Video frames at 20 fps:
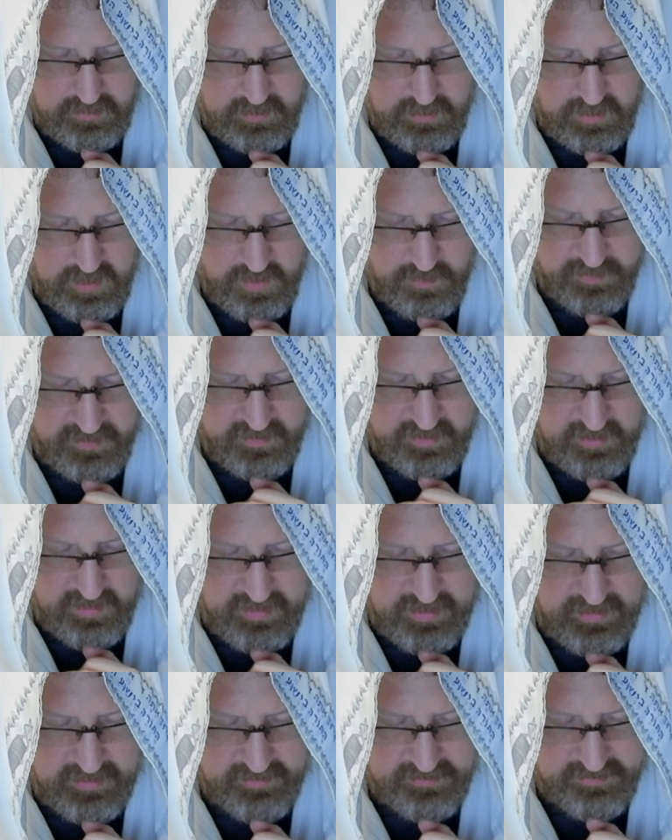Open our
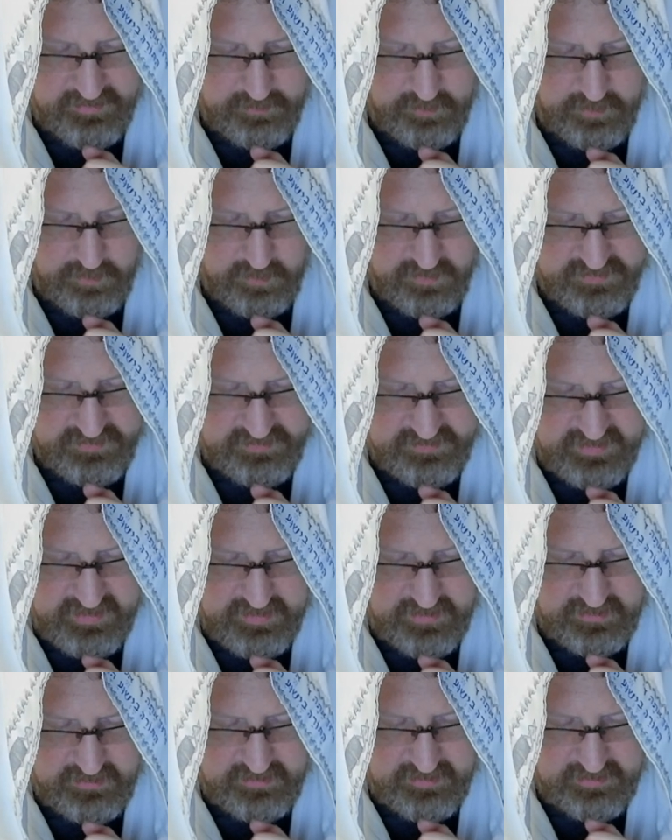eyes that we will see
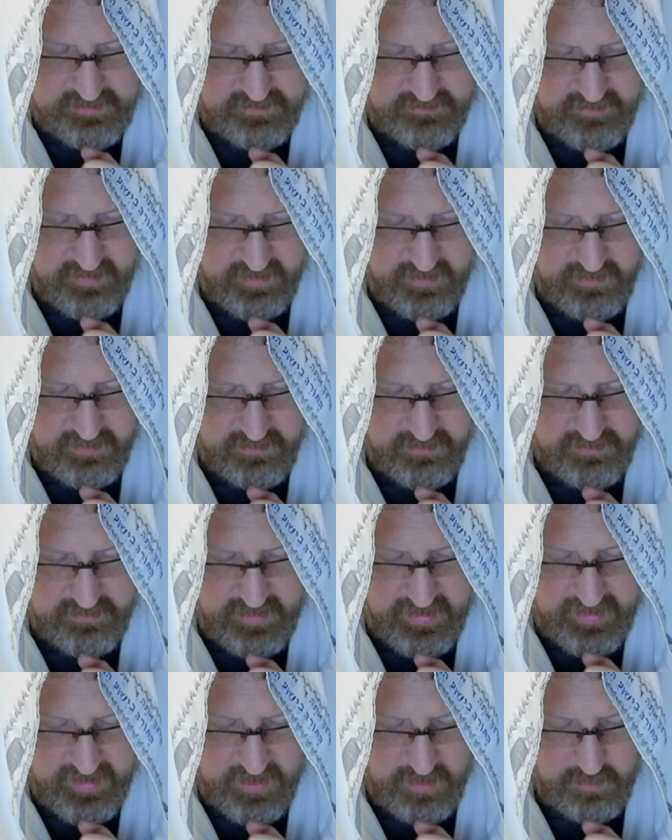the needs of others and
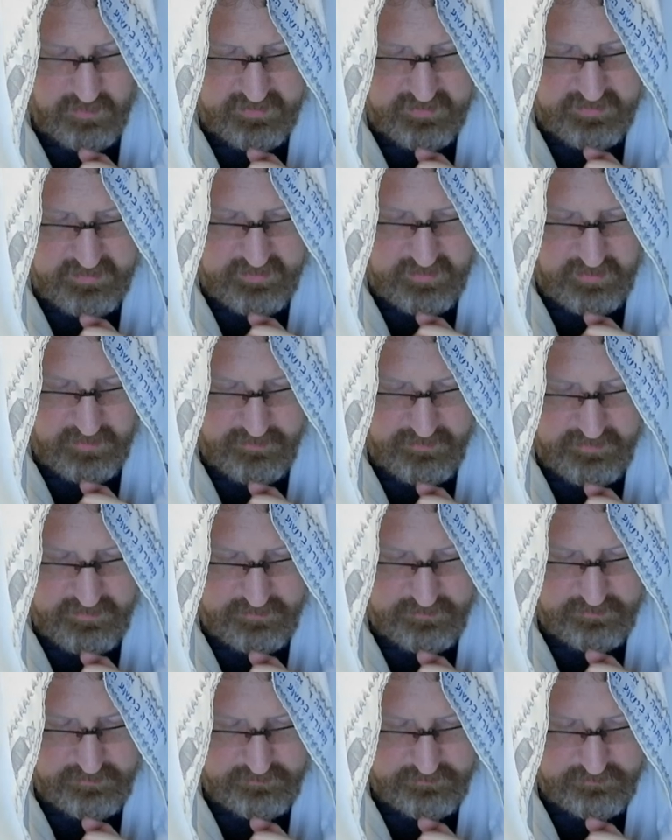how we can help them.